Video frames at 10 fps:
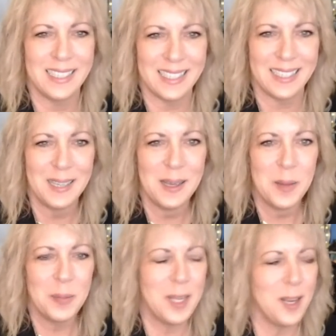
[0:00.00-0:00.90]

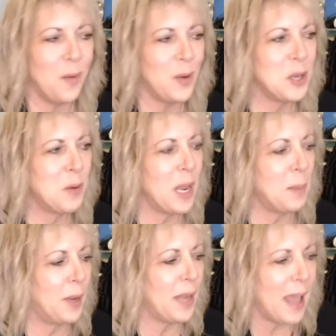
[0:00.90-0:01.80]
but you know, when you want to
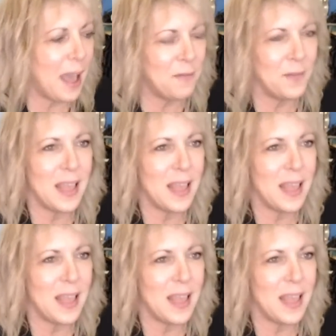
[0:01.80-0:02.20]
put F